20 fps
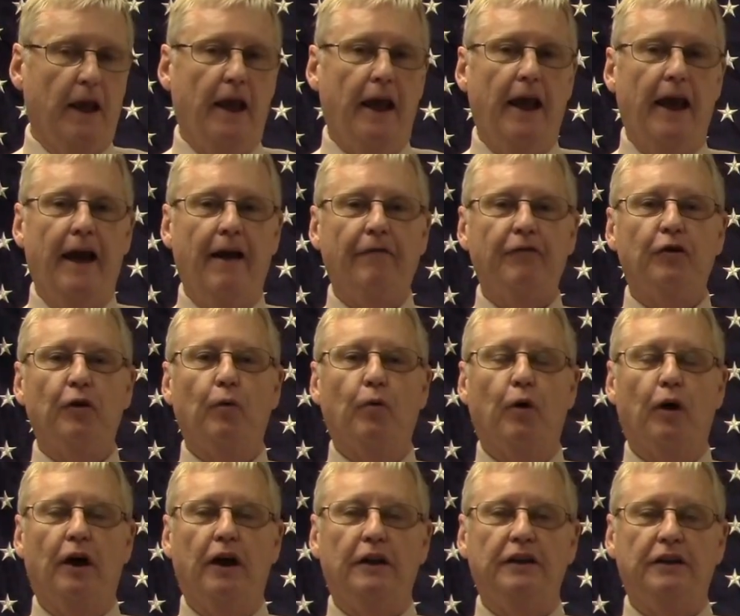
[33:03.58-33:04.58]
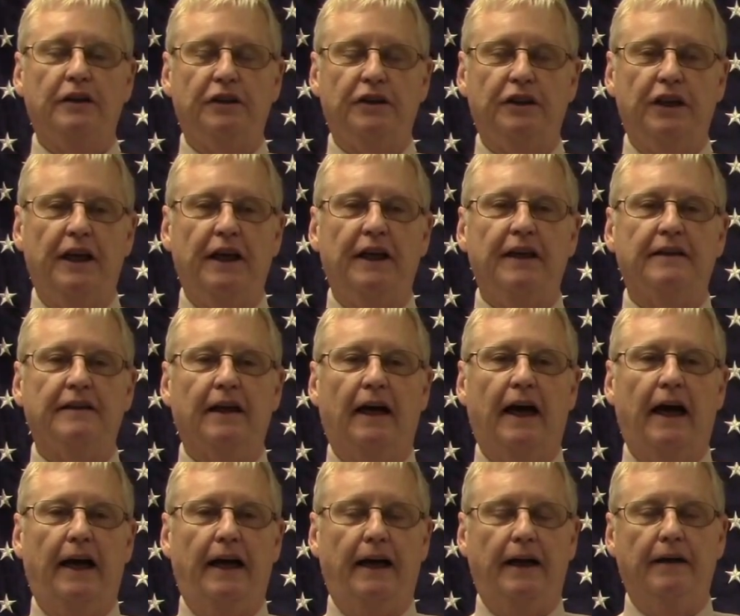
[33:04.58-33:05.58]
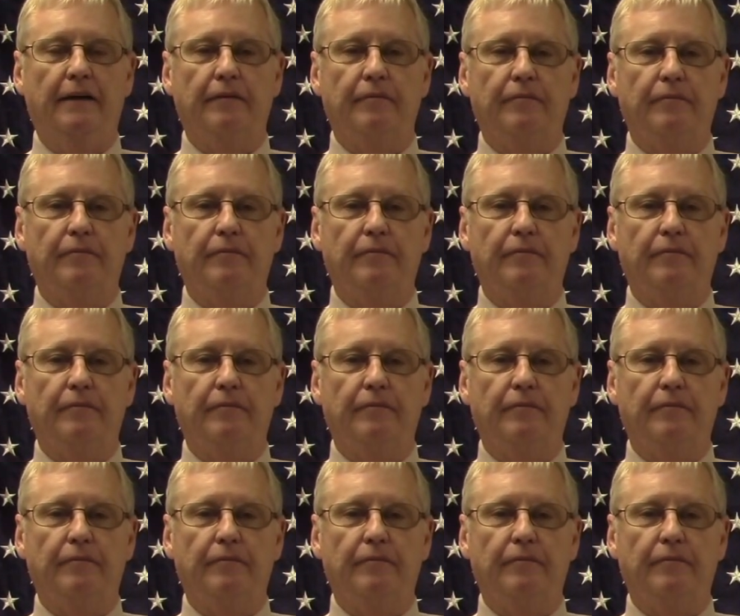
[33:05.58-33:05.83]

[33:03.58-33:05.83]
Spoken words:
Afterwards, she decided,